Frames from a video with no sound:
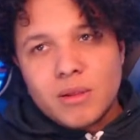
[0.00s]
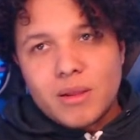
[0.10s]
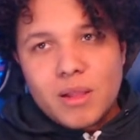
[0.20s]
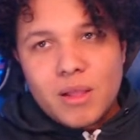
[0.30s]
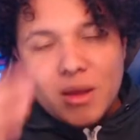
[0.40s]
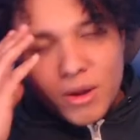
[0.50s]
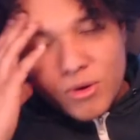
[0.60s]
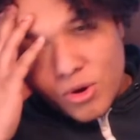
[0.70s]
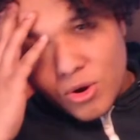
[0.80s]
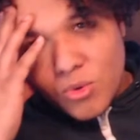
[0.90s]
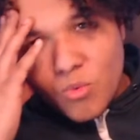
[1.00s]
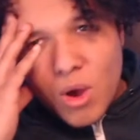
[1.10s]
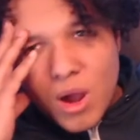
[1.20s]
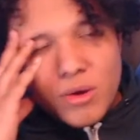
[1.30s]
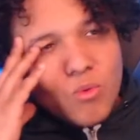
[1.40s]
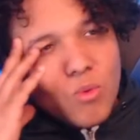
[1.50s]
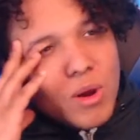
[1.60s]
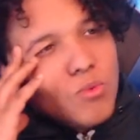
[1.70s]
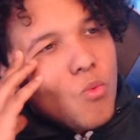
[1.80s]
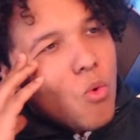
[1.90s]
I don't know what
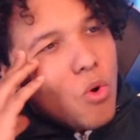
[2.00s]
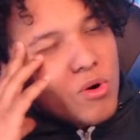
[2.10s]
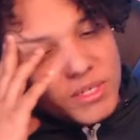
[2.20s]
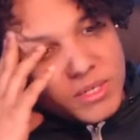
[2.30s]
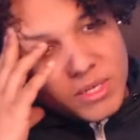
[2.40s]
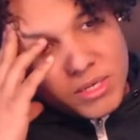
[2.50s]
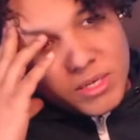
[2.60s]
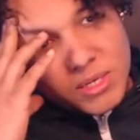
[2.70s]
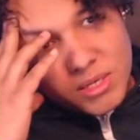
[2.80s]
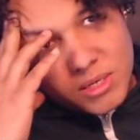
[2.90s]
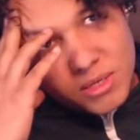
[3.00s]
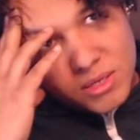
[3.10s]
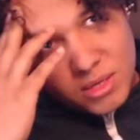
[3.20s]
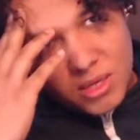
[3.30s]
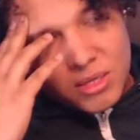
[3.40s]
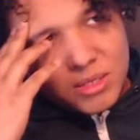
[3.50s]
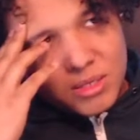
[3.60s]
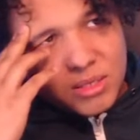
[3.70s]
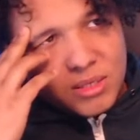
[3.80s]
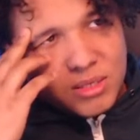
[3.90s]
war is this.
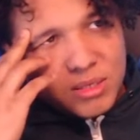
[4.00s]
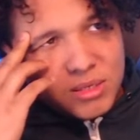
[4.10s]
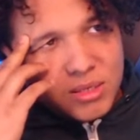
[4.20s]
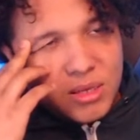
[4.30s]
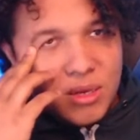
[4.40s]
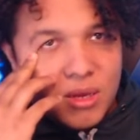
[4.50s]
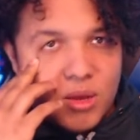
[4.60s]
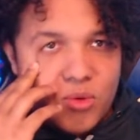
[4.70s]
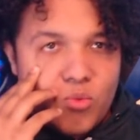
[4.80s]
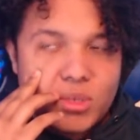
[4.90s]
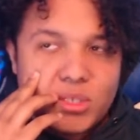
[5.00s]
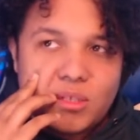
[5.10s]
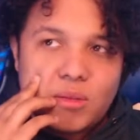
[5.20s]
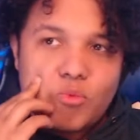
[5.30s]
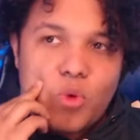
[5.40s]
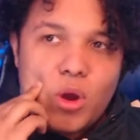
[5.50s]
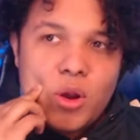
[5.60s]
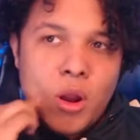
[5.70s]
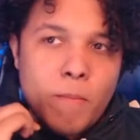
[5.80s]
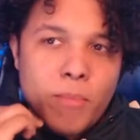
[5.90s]
It's what
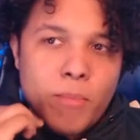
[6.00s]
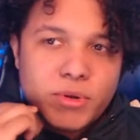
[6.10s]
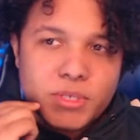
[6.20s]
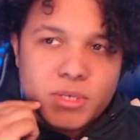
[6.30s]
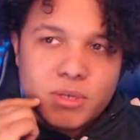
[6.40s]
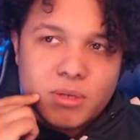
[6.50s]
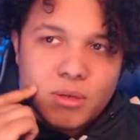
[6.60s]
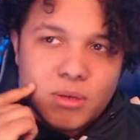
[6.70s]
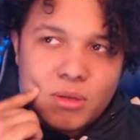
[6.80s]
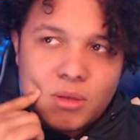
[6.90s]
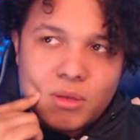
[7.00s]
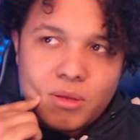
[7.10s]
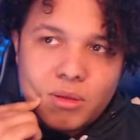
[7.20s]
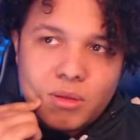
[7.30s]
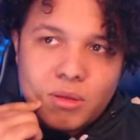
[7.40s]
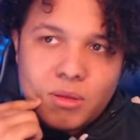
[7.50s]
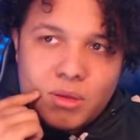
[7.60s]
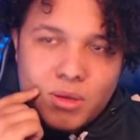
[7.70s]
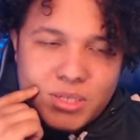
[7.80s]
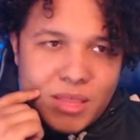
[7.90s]
number is it?
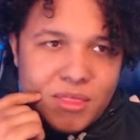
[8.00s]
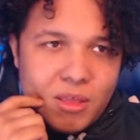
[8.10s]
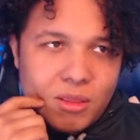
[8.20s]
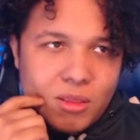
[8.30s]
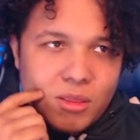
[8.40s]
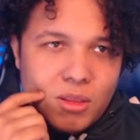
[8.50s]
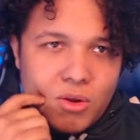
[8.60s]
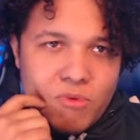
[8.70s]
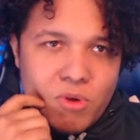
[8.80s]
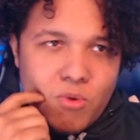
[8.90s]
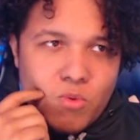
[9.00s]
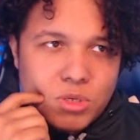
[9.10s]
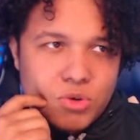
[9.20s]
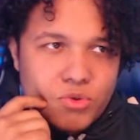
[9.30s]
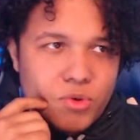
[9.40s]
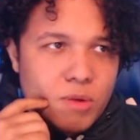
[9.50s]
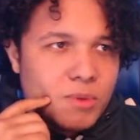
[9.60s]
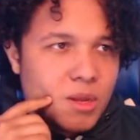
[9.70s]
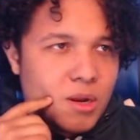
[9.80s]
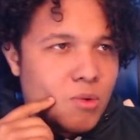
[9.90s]
Because I think the Grail was
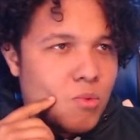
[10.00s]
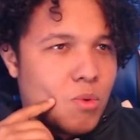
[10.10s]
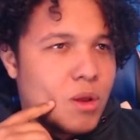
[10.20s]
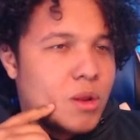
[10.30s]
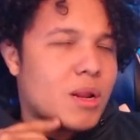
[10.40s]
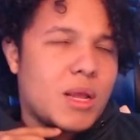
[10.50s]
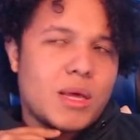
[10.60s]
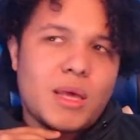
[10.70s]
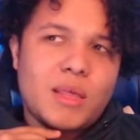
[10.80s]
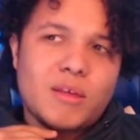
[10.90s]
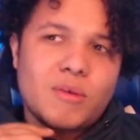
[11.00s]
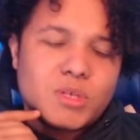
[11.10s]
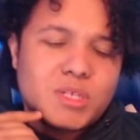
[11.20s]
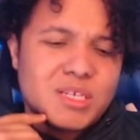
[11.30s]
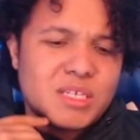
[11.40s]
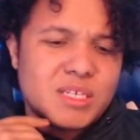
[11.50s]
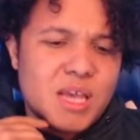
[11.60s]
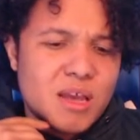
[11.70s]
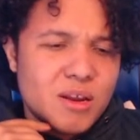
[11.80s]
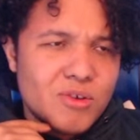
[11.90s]
corrupted in what? I think was the
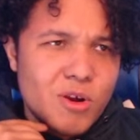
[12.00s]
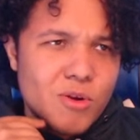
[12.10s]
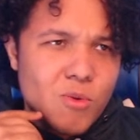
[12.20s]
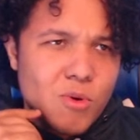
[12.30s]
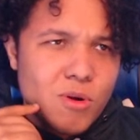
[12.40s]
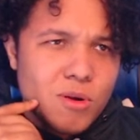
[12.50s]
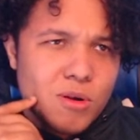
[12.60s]
second Grail War.